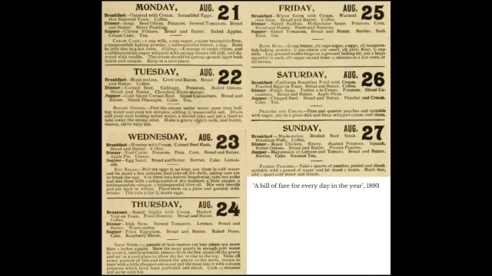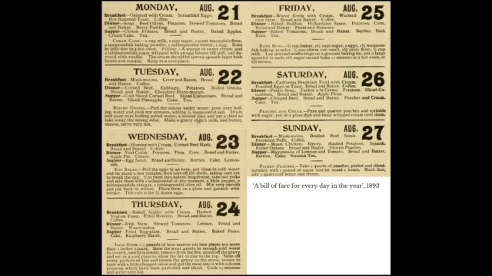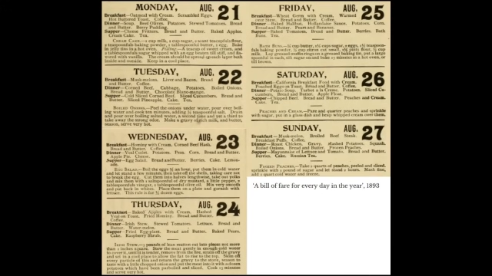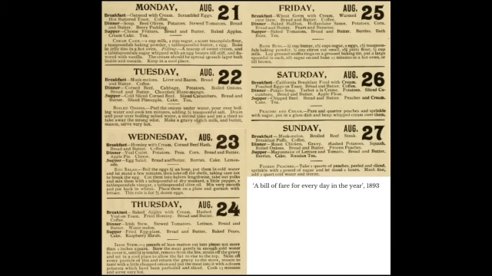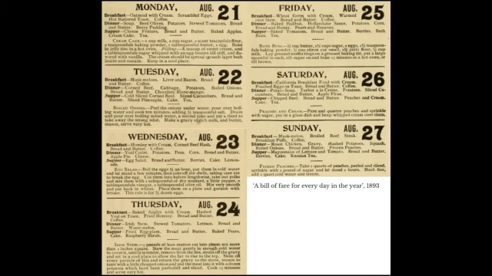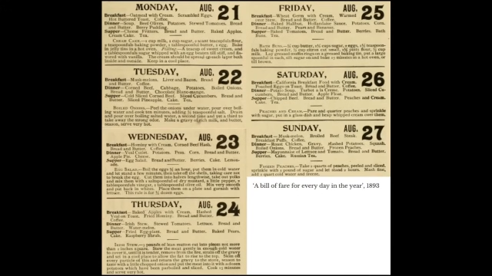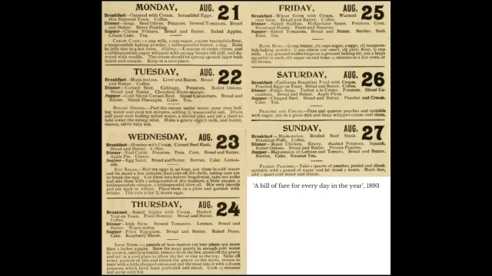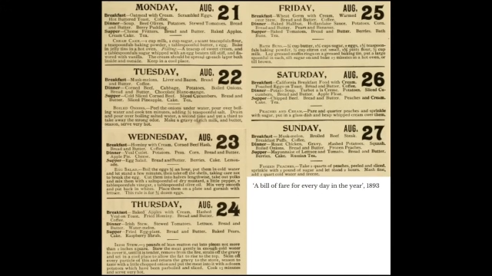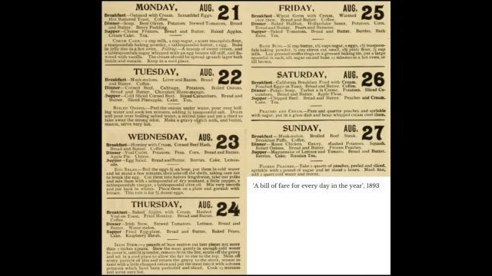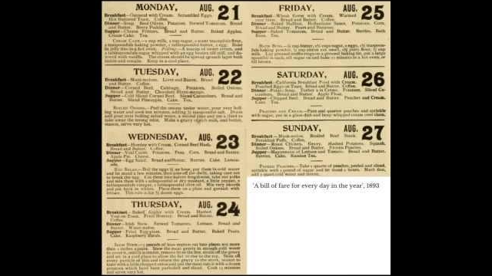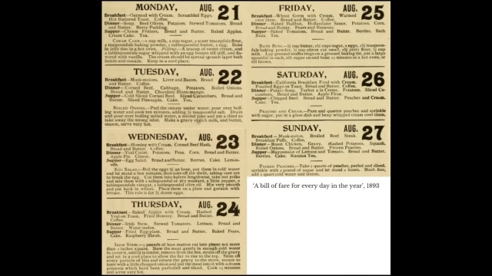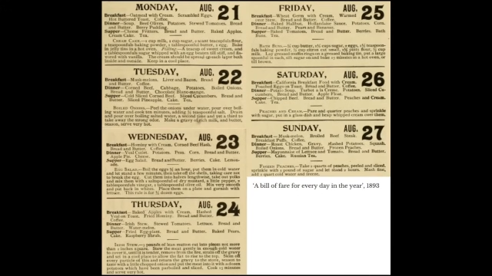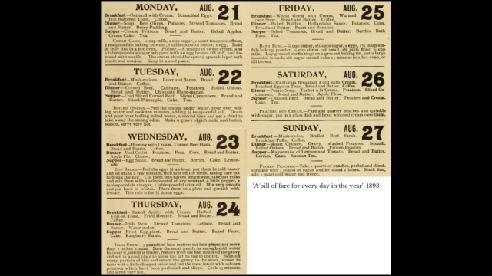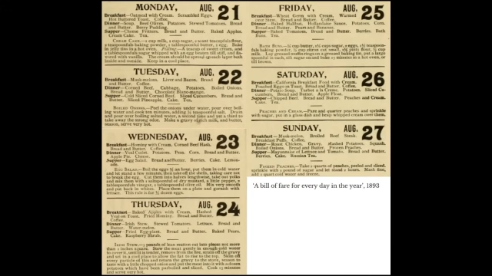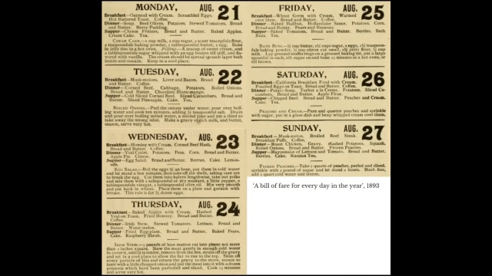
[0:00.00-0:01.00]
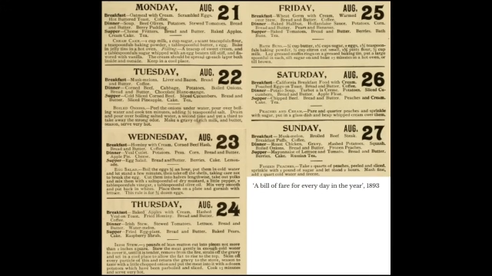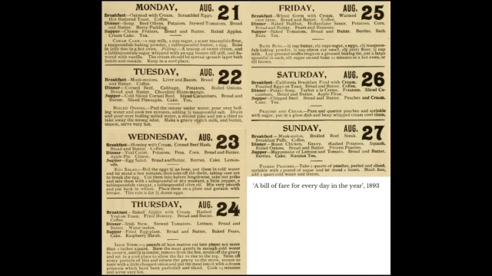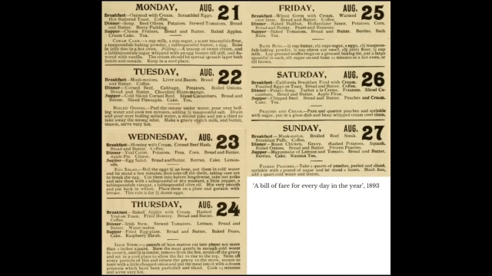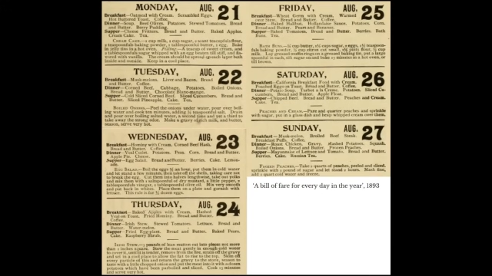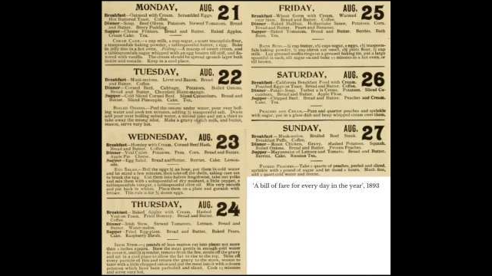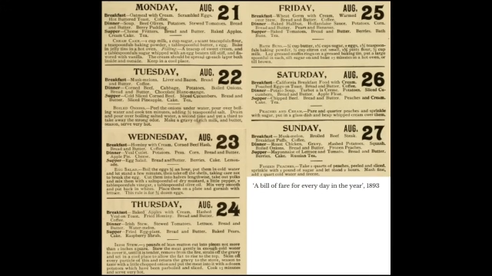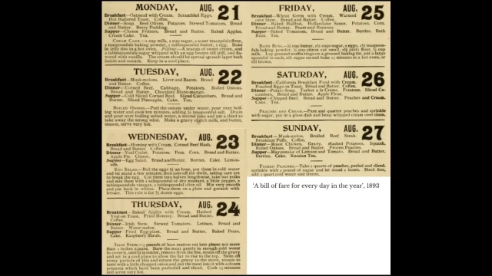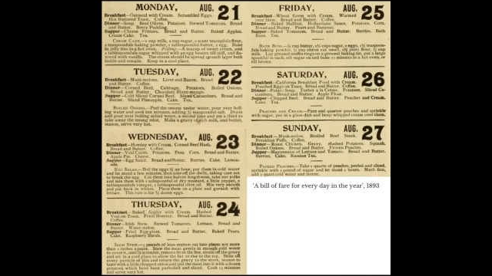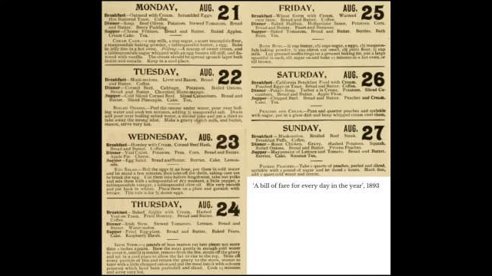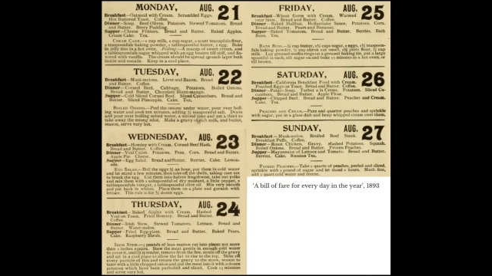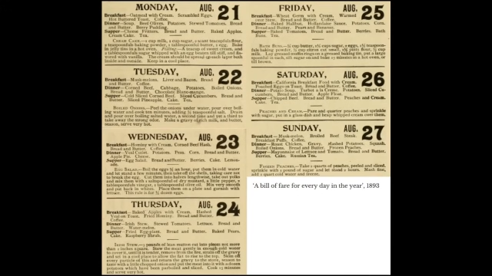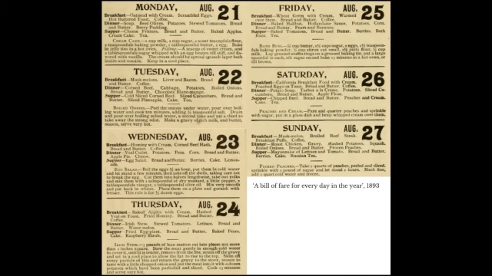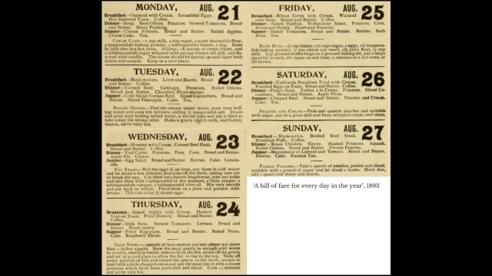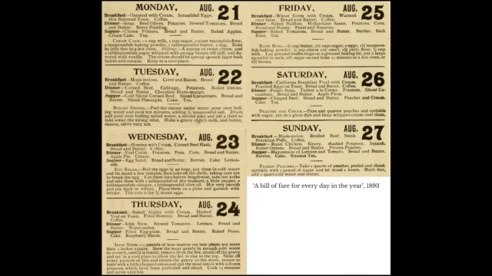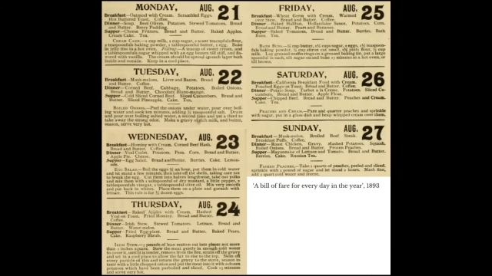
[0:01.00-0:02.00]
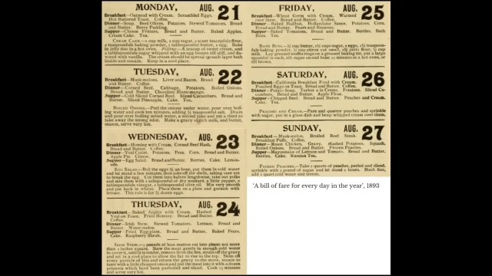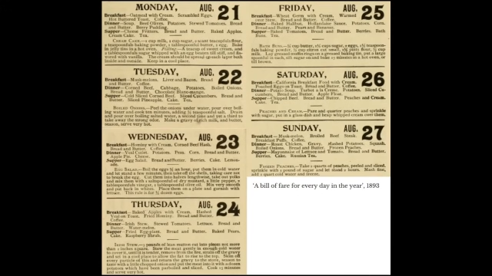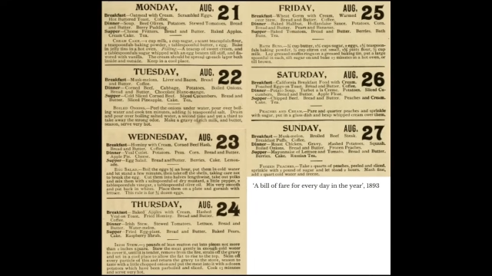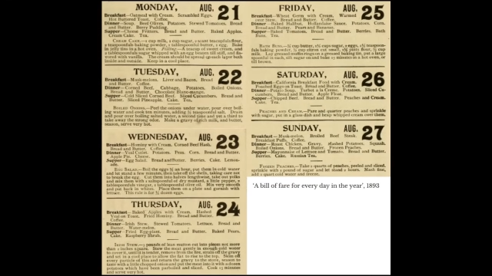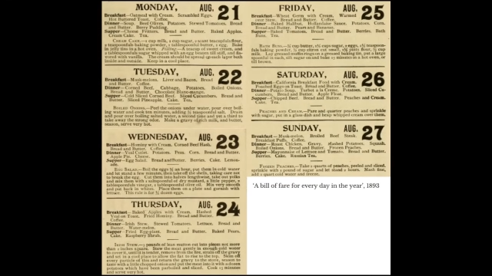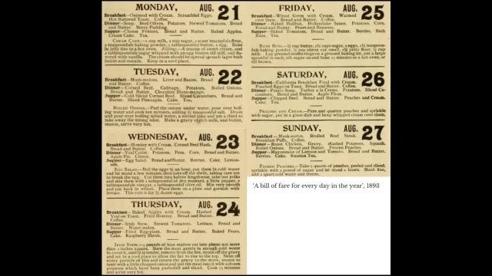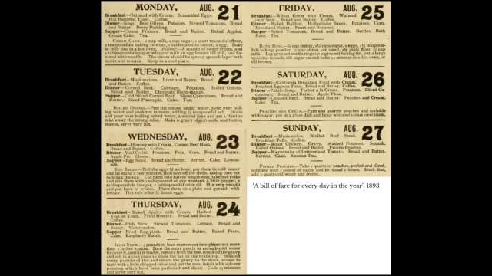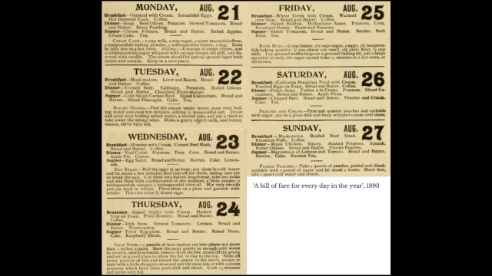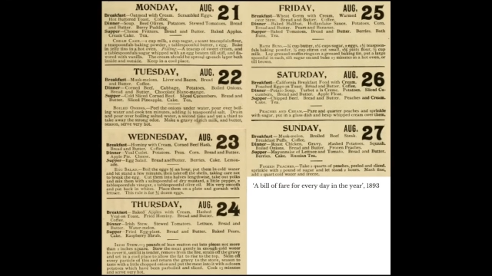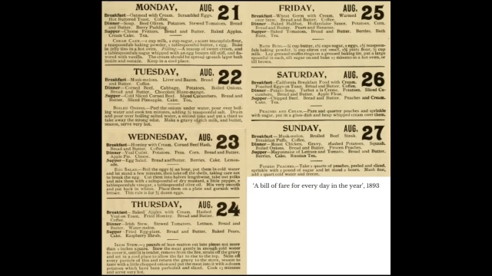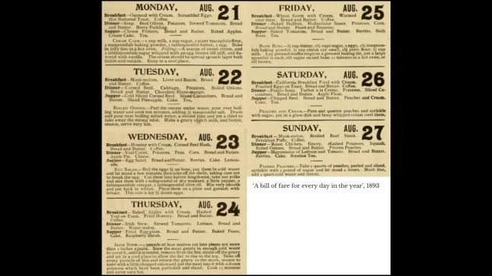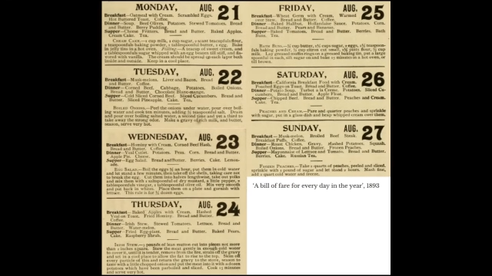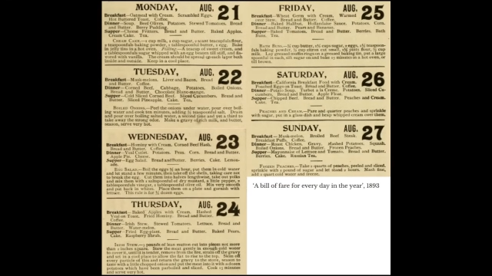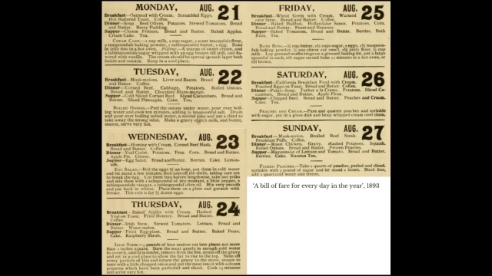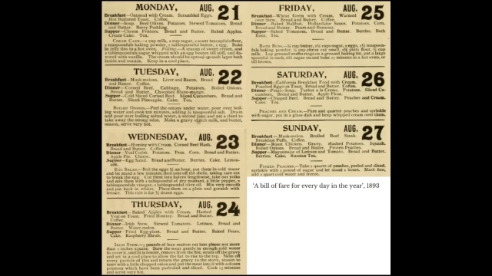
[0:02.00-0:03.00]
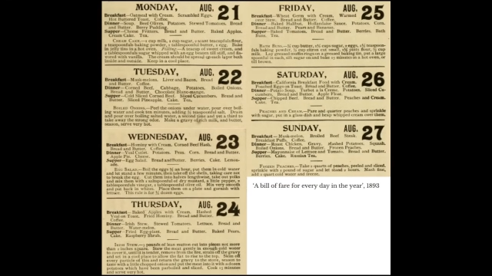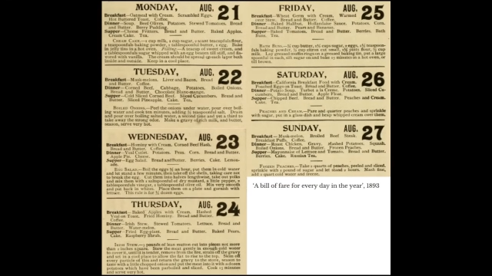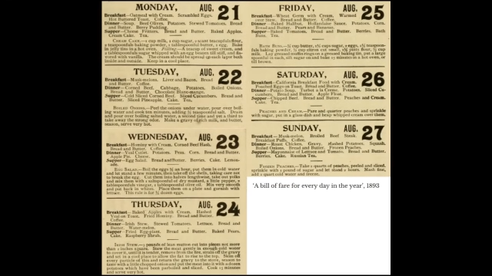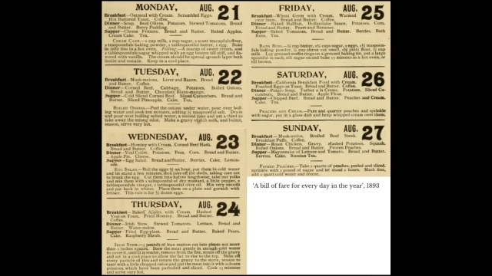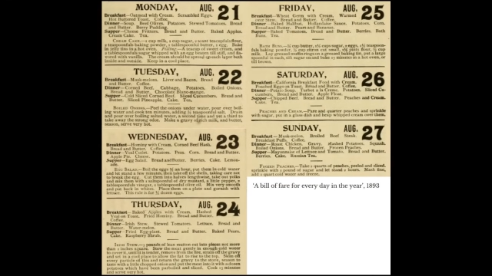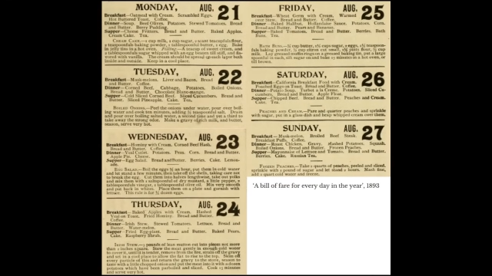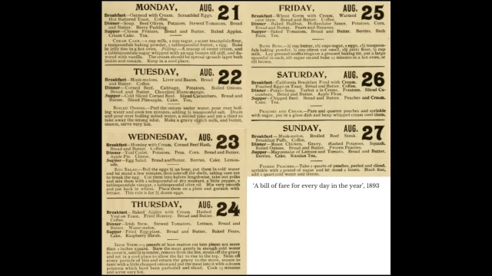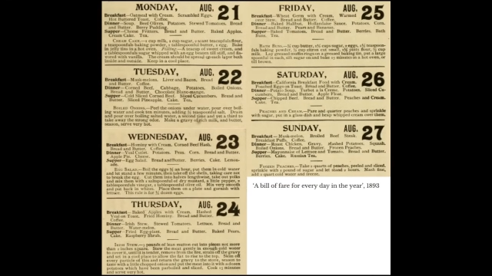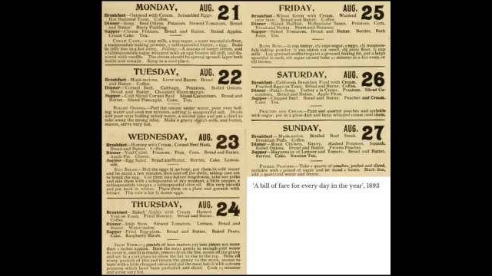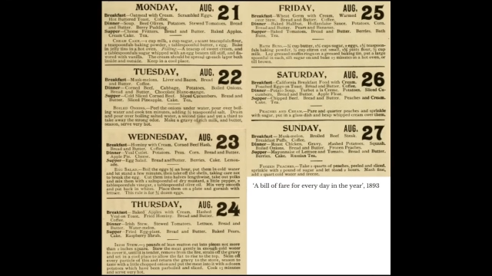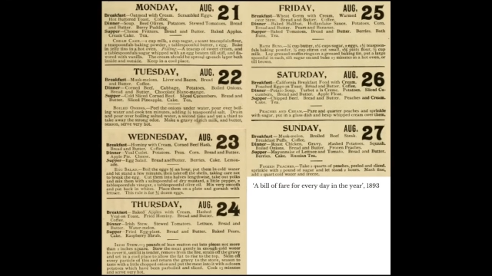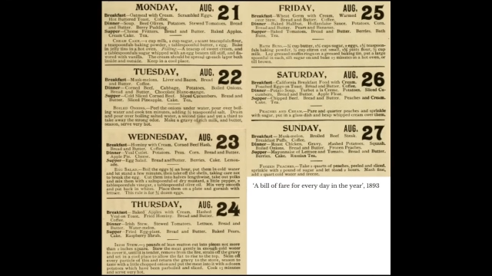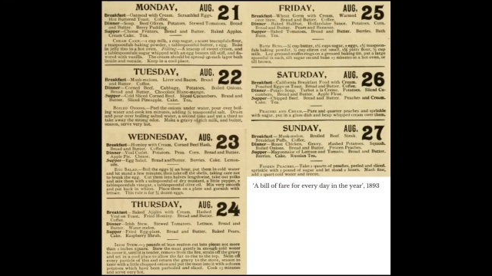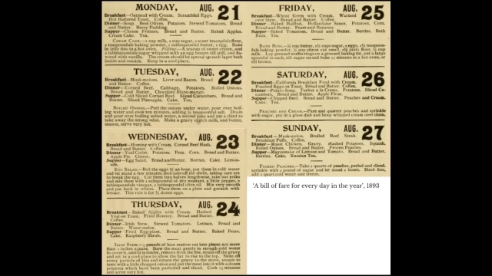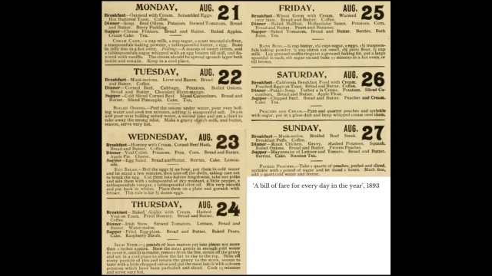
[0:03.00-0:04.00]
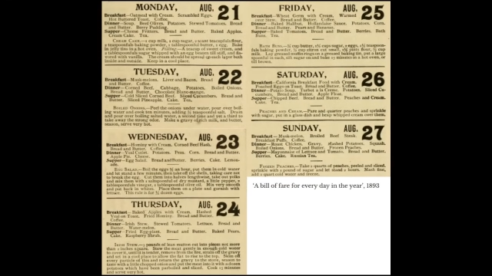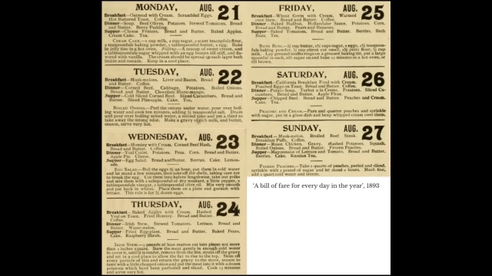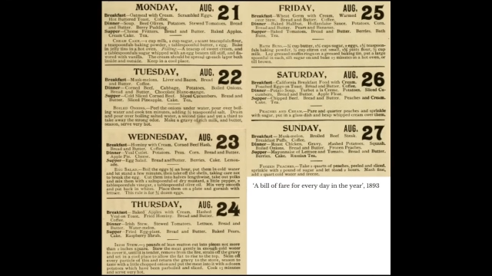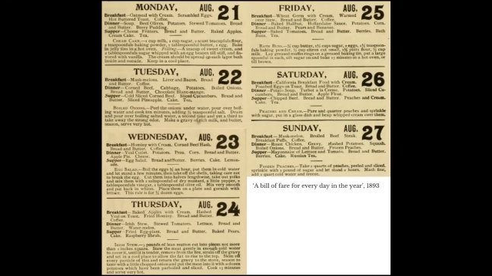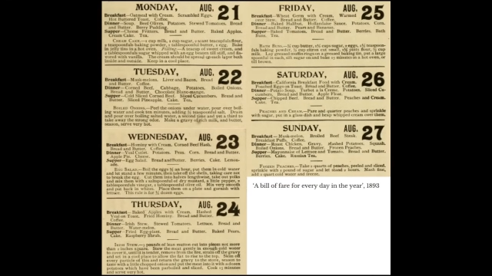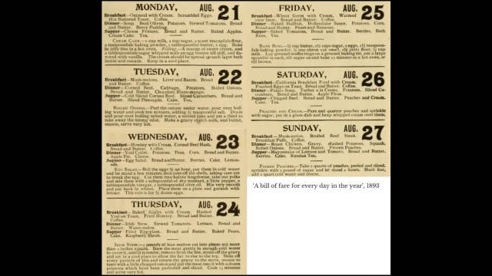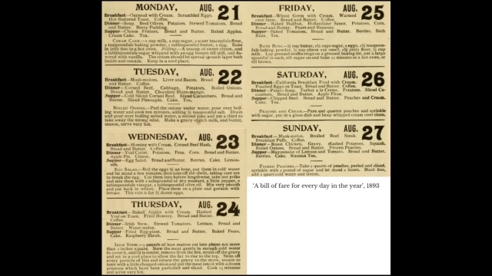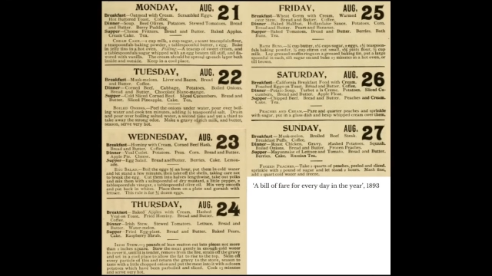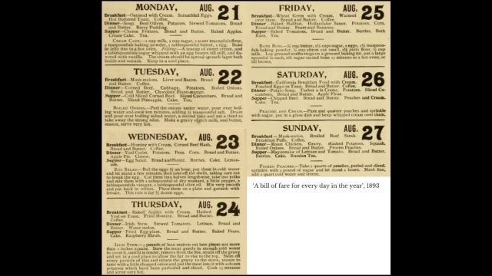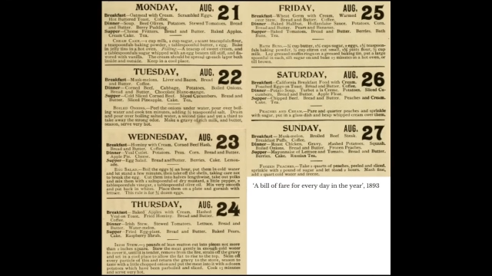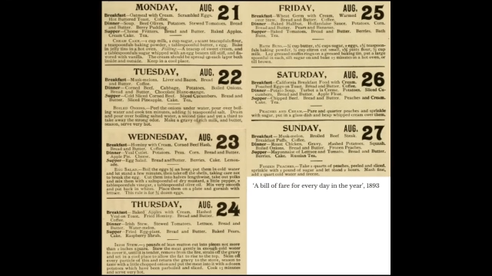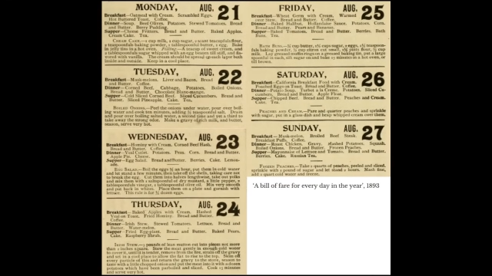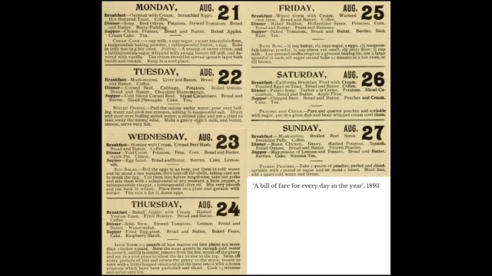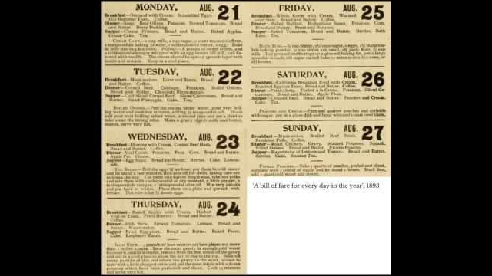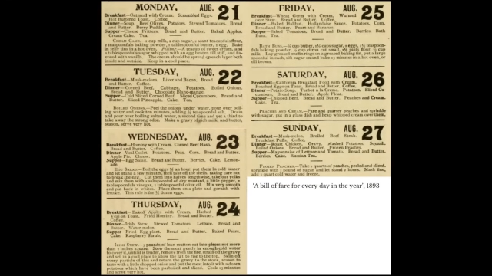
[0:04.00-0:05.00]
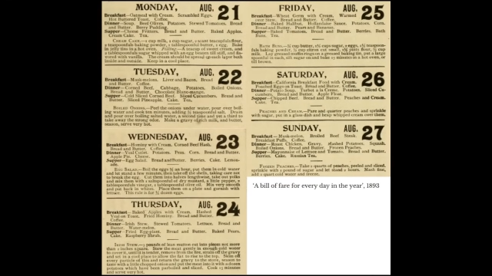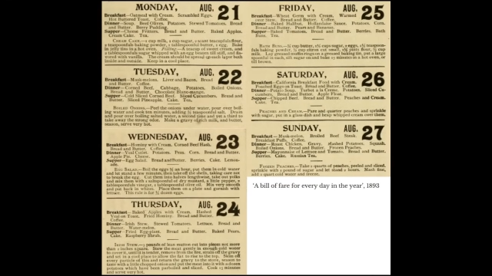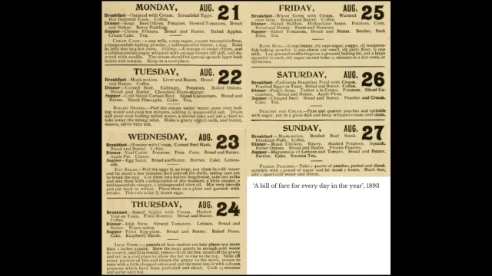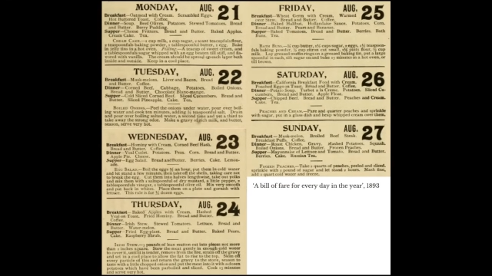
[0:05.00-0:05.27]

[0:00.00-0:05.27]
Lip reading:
[unreadable: no face in view]